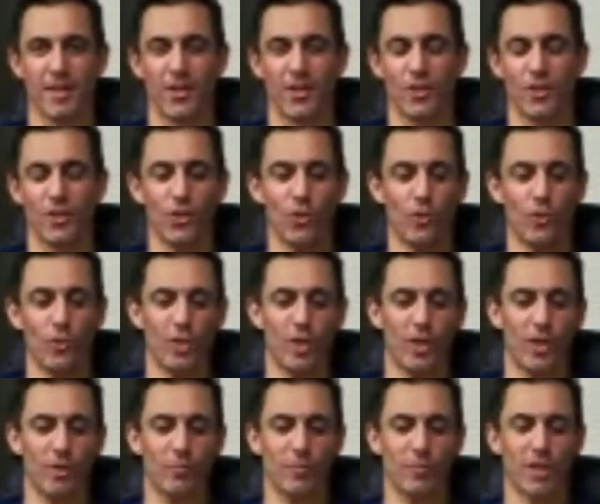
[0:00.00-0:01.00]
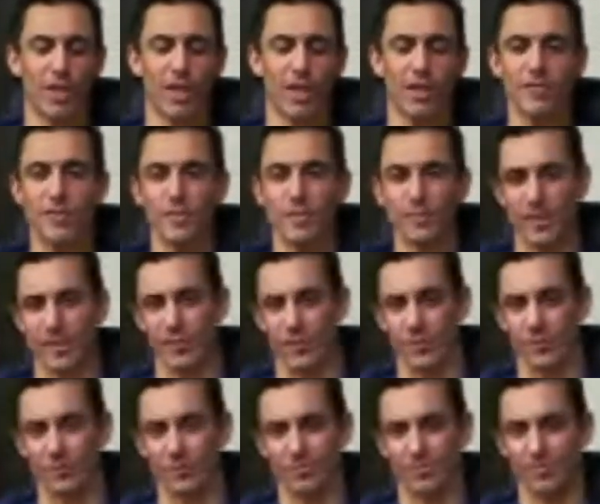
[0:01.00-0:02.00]
You know, a lot of it depends
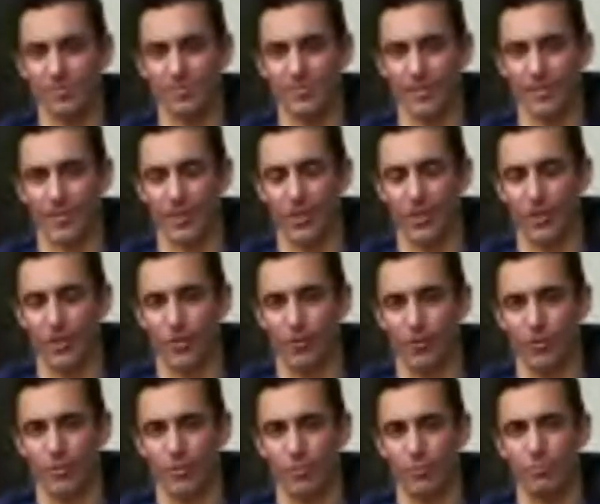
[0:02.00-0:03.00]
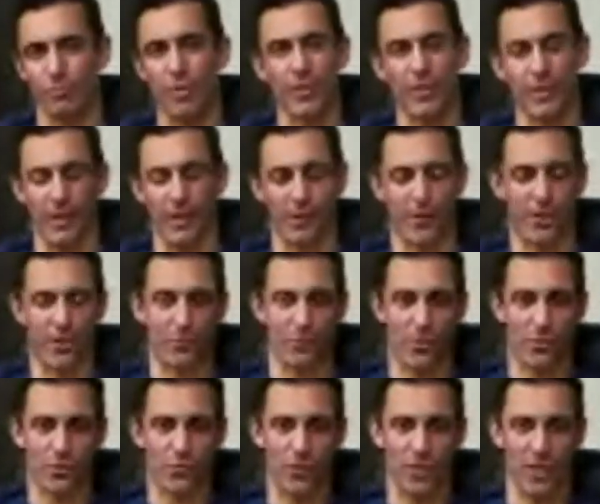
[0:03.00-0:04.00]
on, you know, the body area that
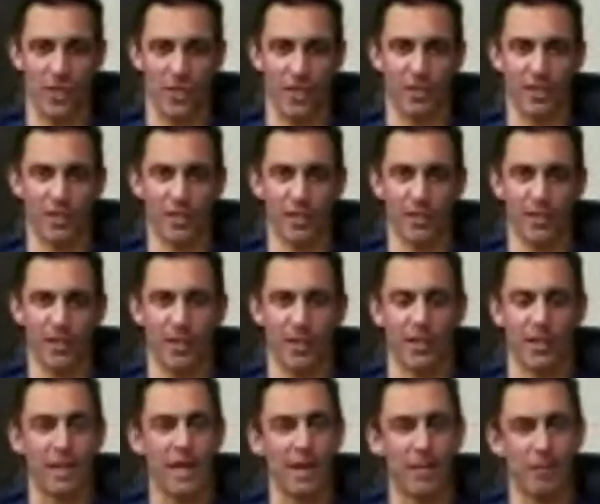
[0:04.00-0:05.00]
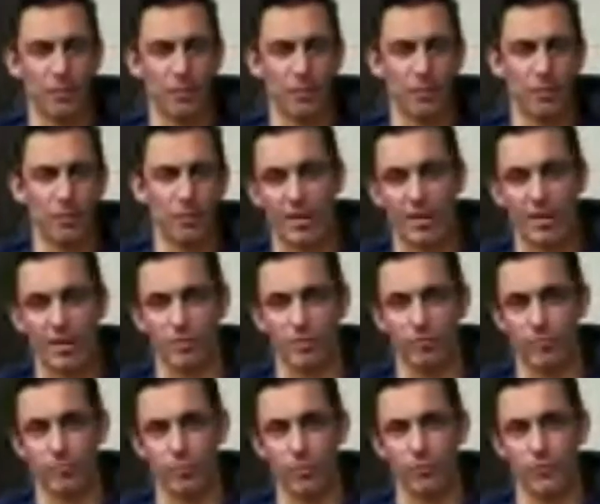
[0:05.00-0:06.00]
we're treating and how much fat that we're
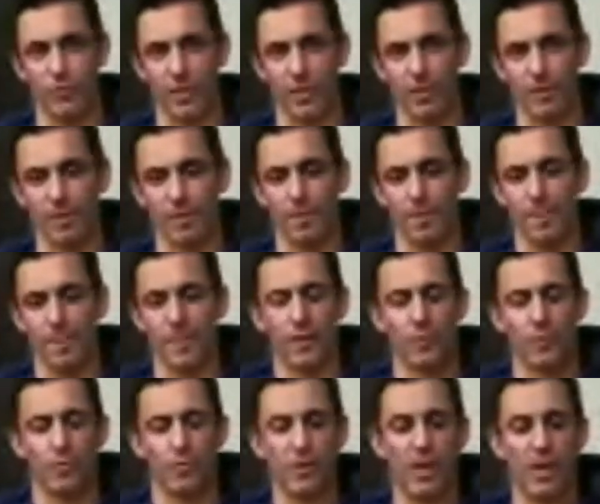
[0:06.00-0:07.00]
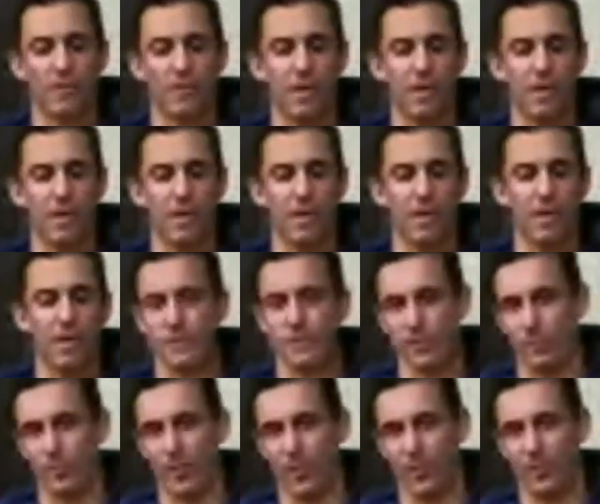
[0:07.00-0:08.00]
removing. We have never found
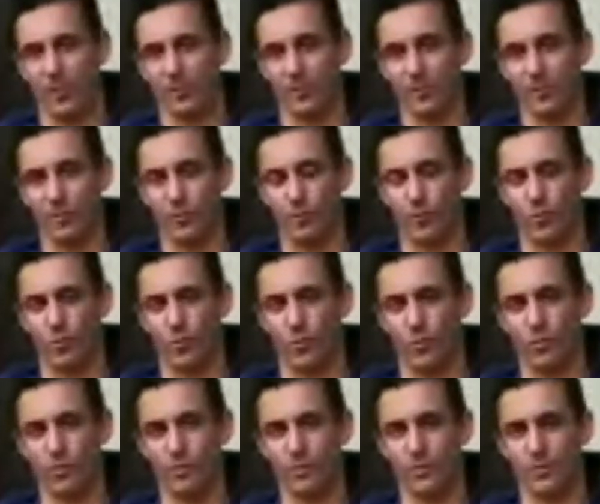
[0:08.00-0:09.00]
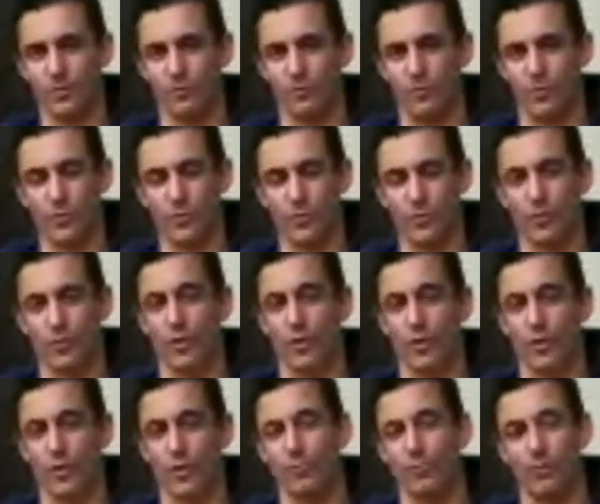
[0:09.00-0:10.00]
somebody who was turned
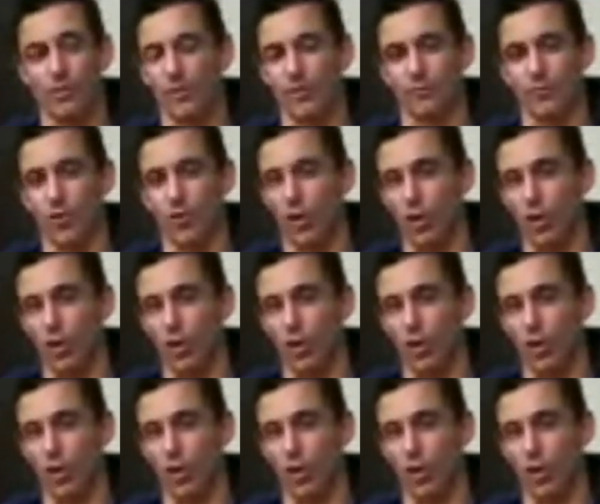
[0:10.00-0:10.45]
away because of